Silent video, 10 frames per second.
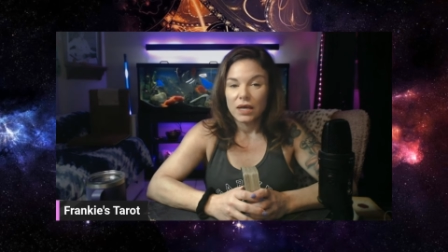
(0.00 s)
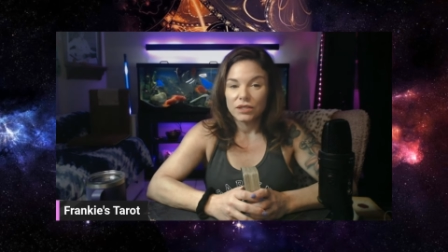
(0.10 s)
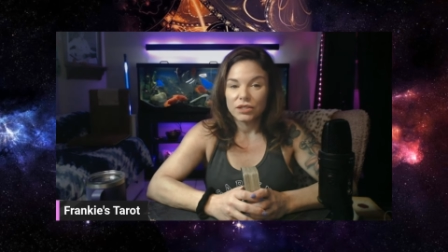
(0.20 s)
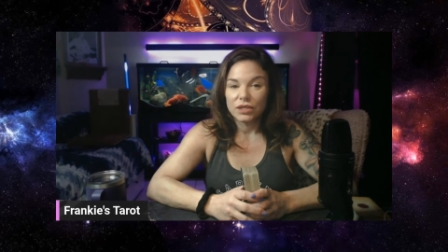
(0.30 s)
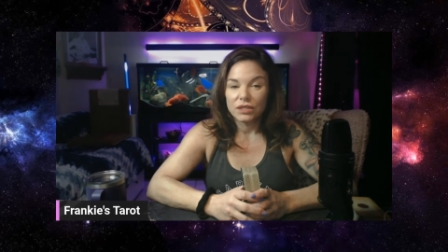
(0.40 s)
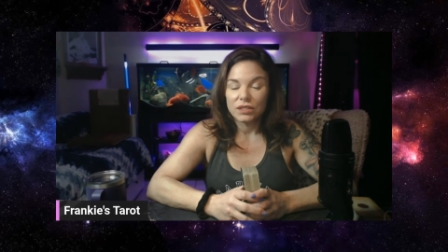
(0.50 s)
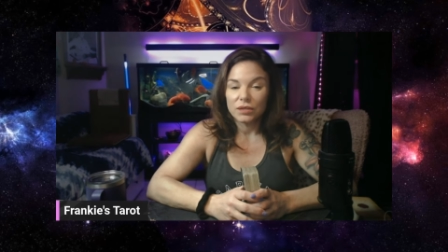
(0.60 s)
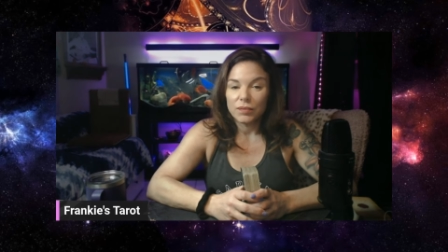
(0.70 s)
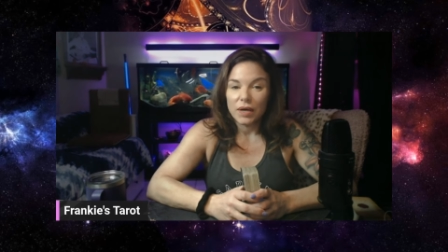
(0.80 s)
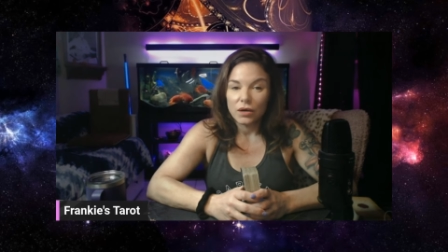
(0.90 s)
It's just
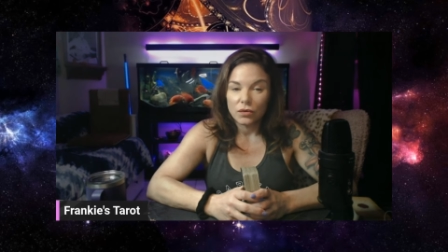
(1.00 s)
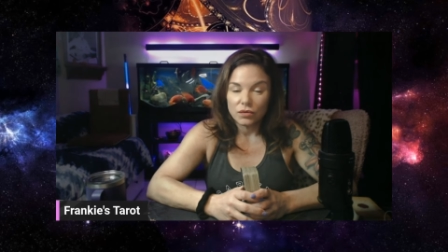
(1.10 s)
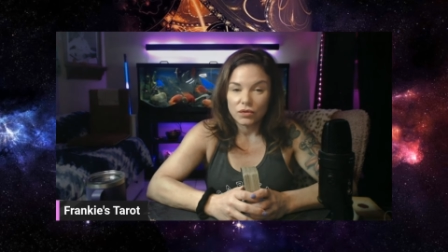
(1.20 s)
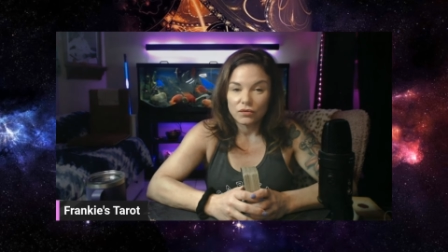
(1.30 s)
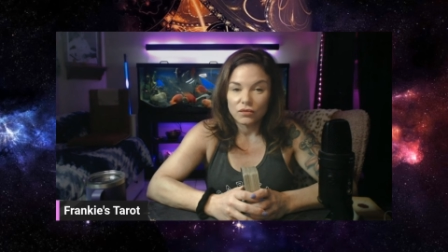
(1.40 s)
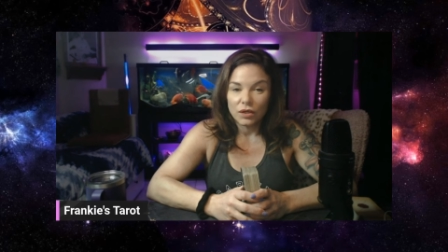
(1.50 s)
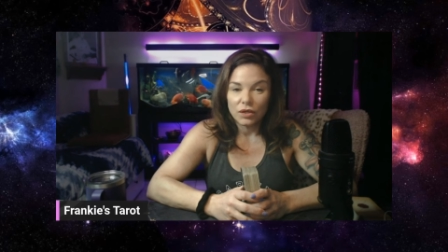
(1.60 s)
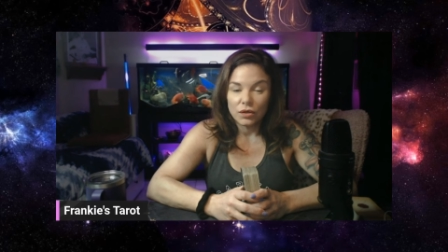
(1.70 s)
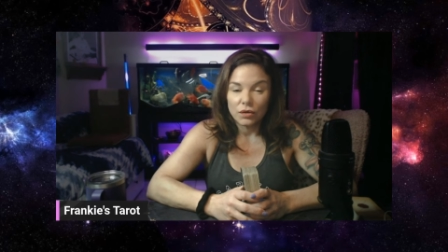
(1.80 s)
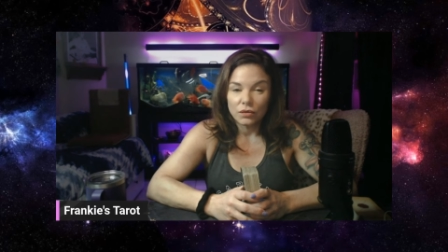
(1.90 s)
about,
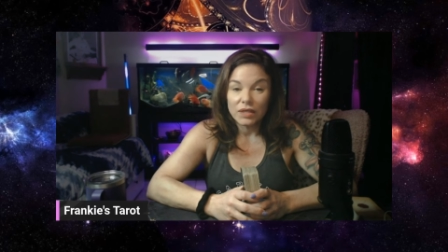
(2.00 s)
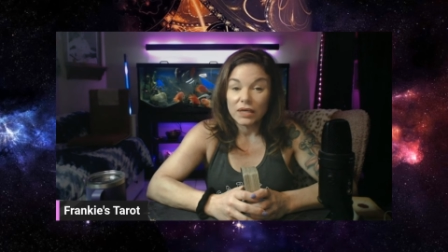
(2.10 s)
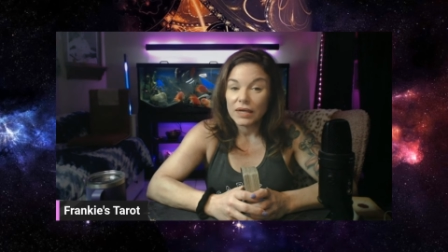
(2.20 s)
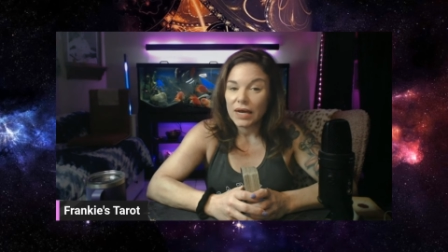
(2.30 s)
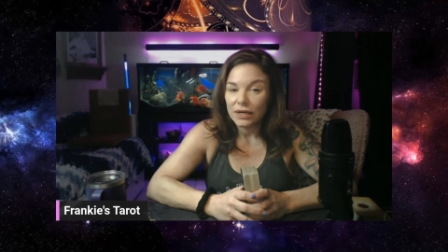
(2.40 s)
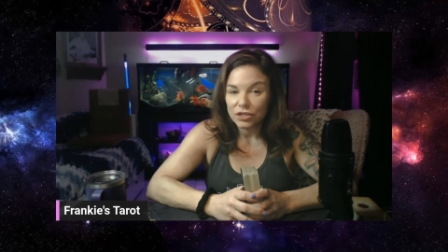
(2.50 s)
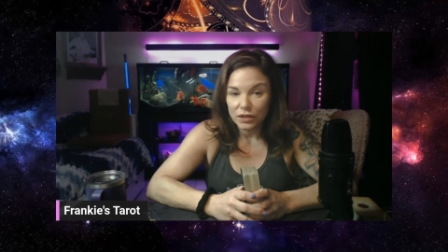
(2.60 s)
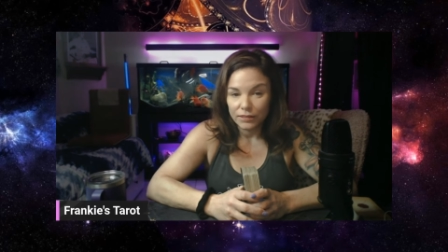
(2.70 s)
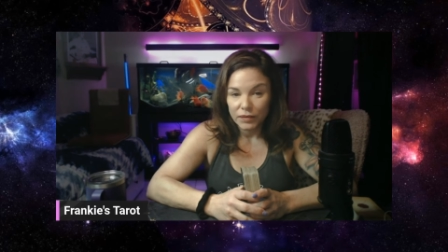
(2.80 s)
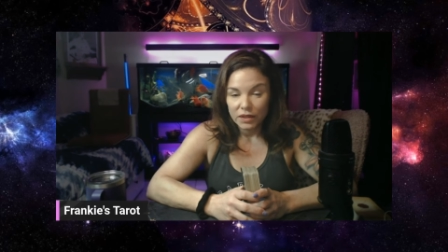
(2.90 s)
you know, taking
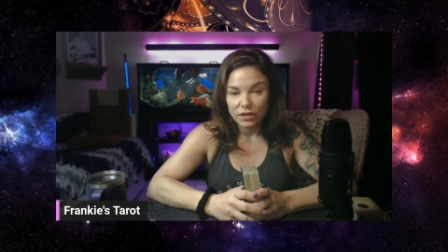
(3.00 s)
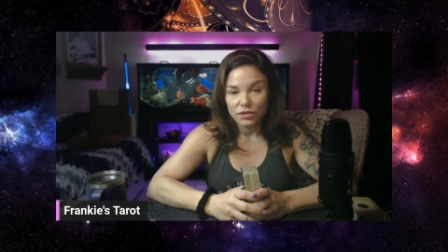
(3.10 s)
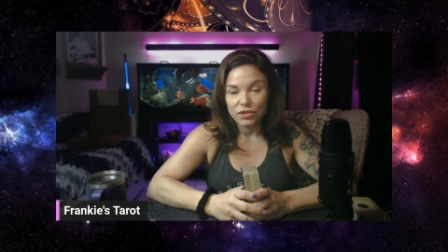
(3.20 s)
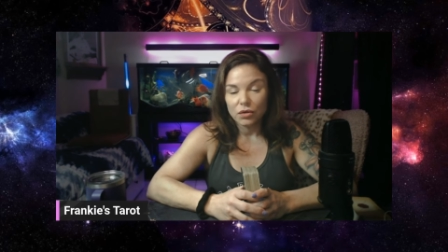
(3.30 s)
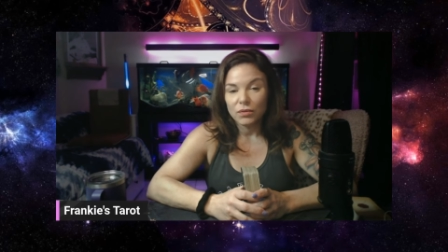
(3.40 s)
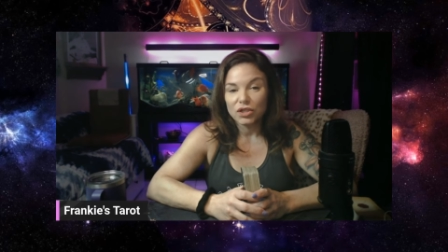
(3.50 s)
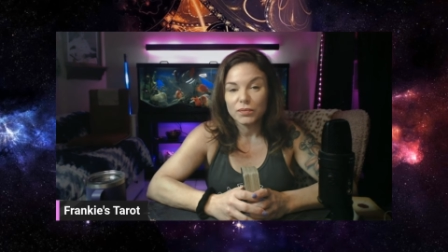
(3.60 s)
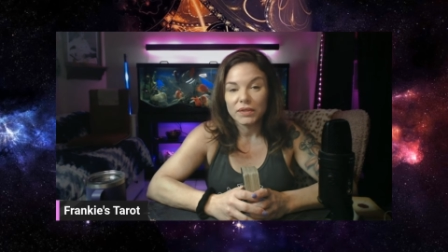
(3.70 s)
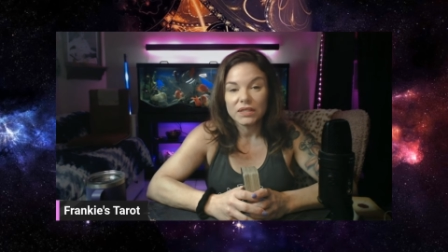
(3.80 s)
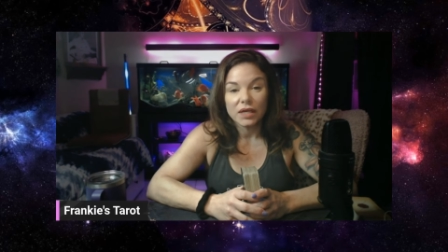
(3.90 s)
action. There's so
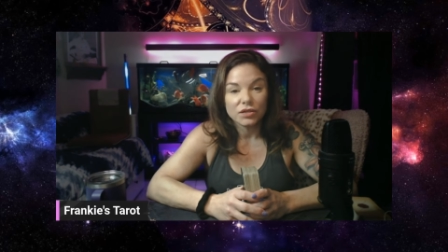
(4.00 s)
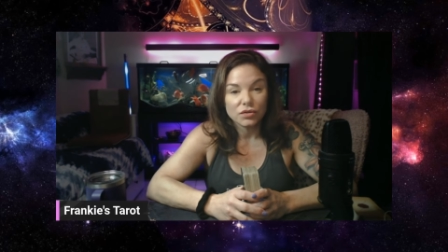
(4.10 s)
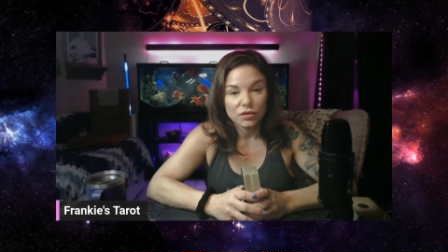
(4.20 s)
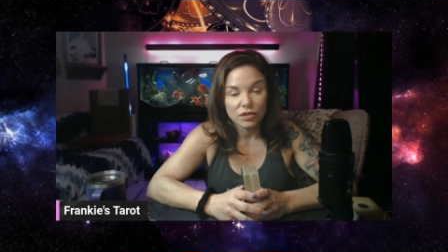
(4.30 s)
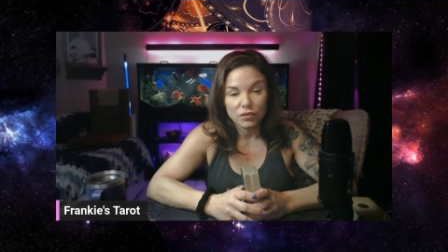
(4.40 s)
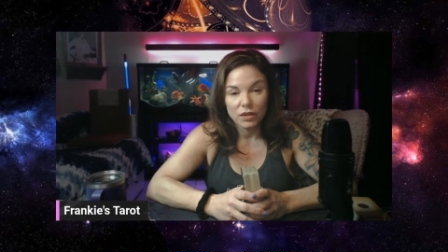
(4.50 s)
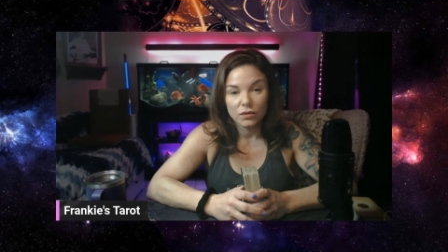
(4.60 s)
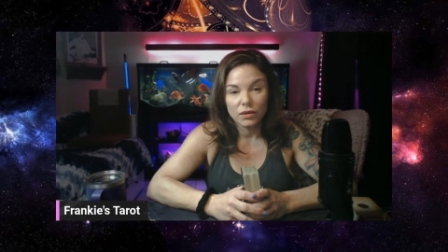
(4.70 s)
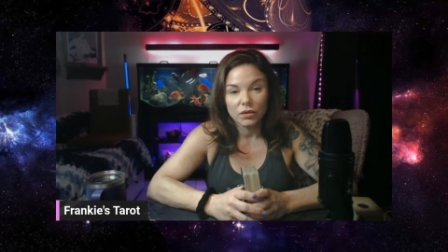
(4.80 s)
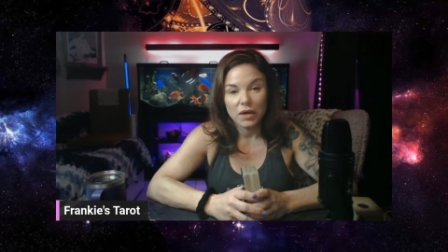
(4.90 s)
much potential this
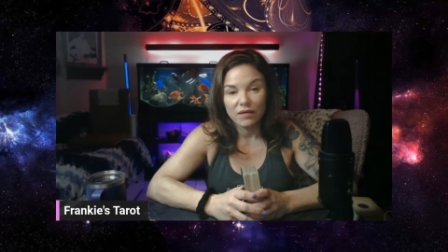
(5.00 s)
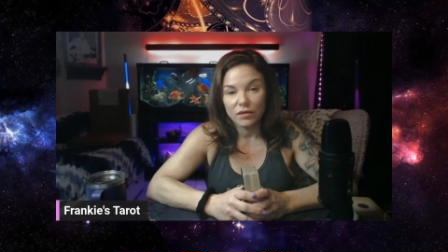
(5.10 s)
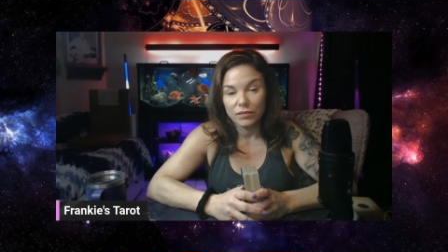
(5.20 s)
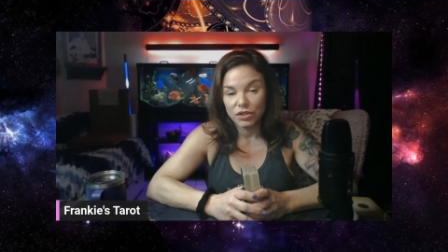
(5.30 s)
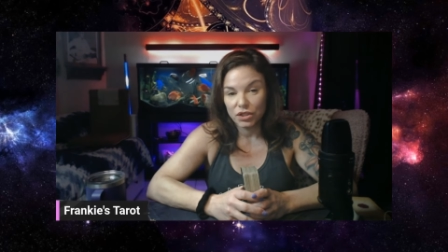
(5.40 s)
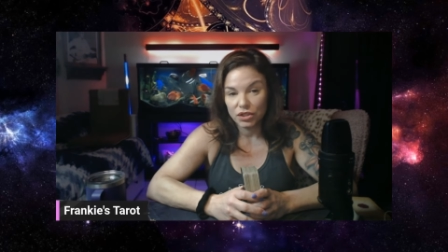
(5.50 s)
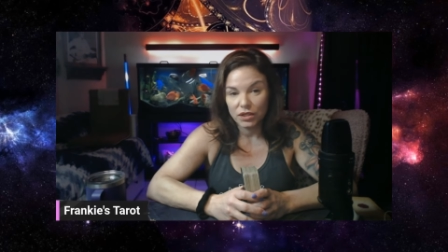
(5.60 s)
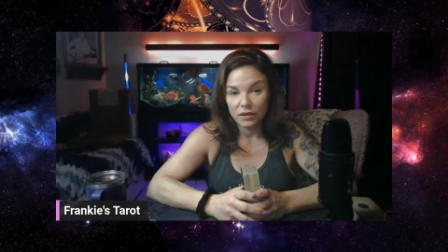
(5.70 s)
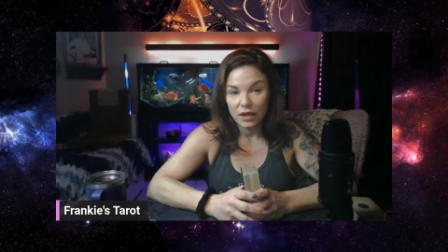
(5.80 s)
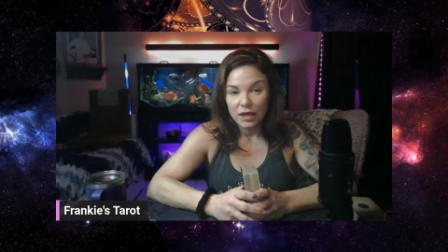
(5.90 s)
week when you have the Magician.